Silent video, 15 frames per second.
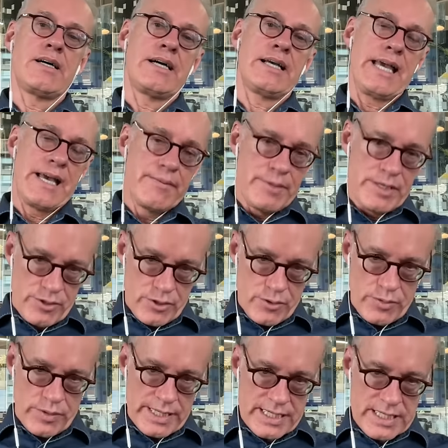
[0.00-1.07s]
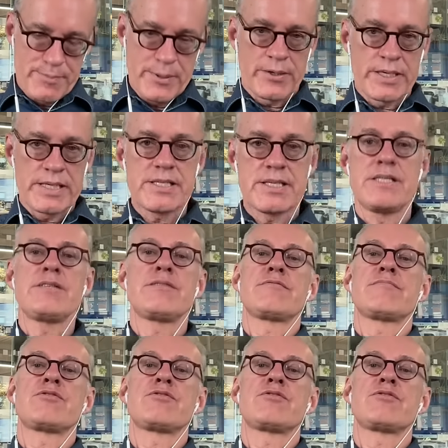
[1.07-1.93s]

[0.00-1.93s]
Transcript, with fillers: I am into experiences,